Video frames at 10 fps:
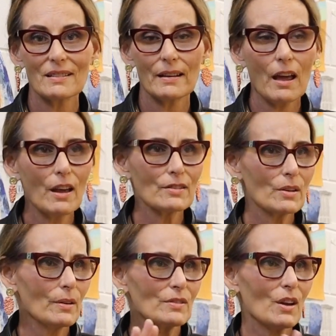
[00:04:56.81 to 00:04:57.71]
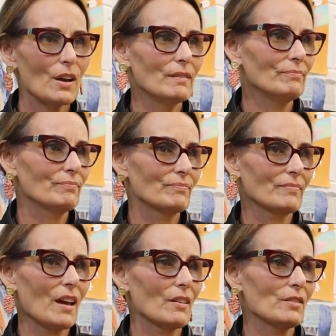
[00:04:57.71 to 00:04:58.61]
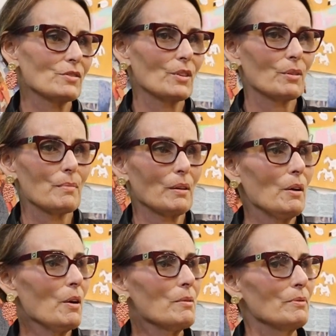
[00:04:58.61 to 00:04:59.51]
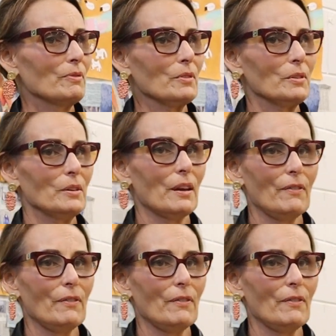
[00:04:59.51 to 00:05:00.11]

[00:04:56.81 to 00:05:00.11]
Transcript: And also I've taught out of the trunk of my car before.